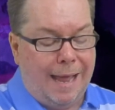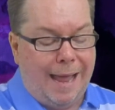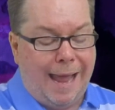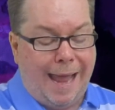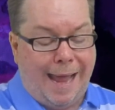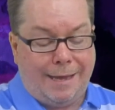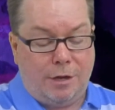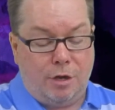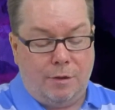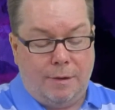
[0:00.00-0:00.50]

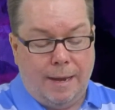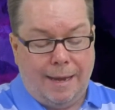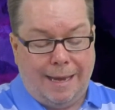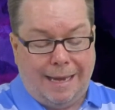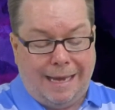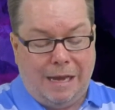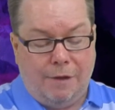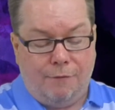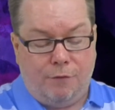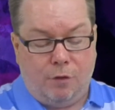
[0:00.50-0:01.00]
and
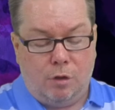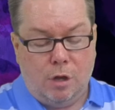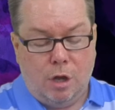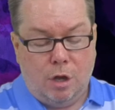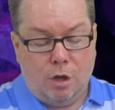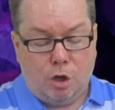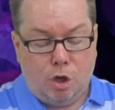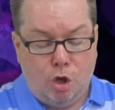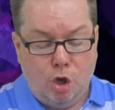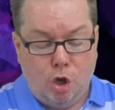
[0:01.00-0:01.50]
evil
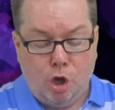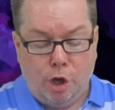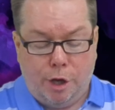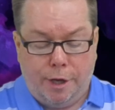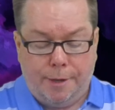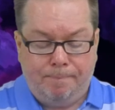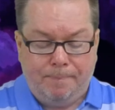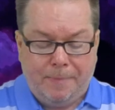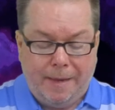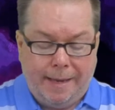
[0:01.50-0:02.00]
good.